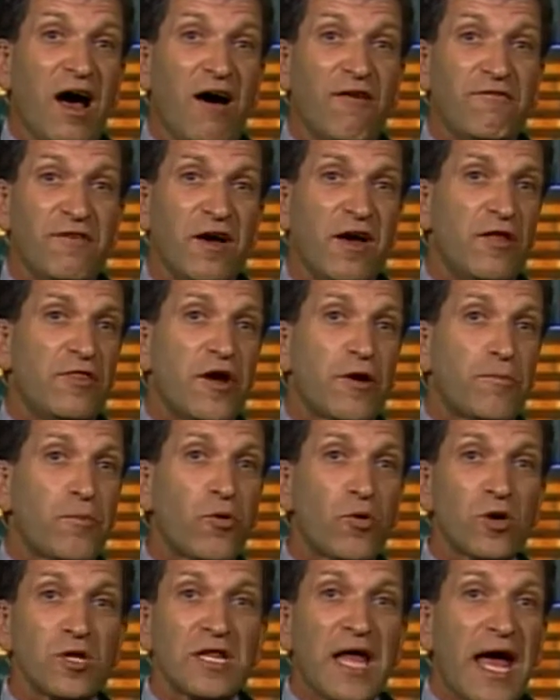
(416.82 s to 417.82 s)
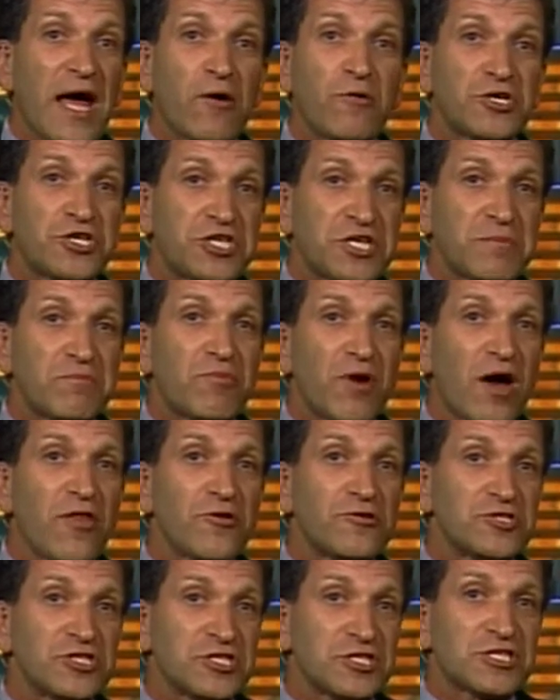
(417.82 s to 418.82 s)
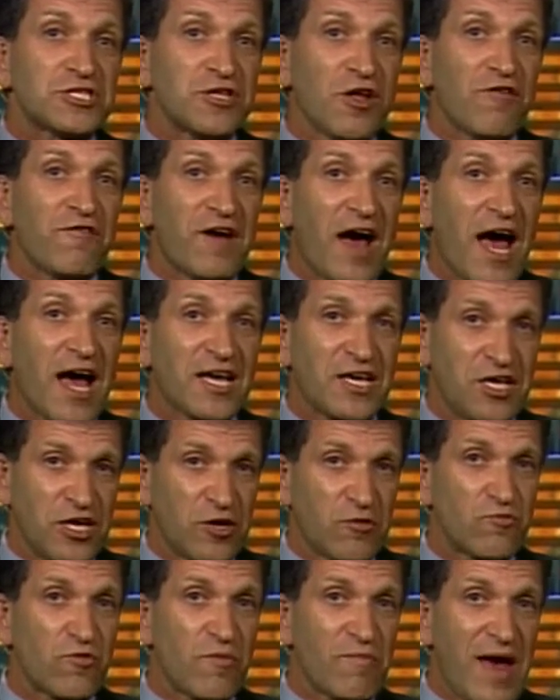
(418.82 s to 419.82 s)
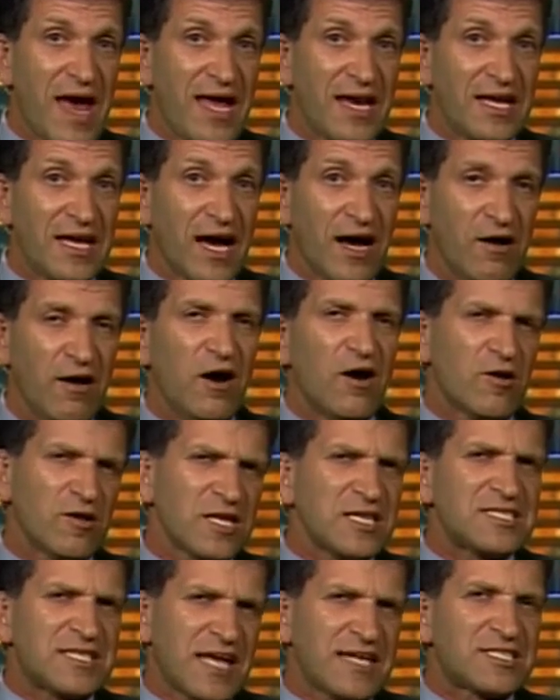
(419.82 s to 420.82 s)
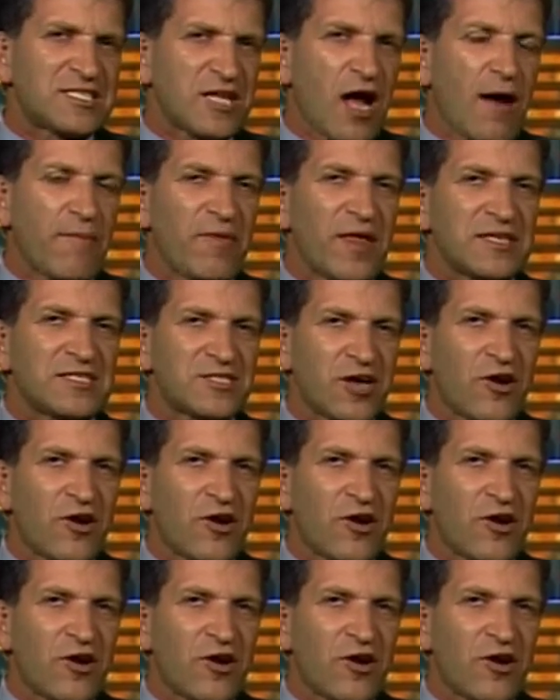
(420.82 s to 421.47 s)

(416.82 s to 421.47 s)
of their poor languishing brothers in Slovakia and Romania, or at least they stopped, they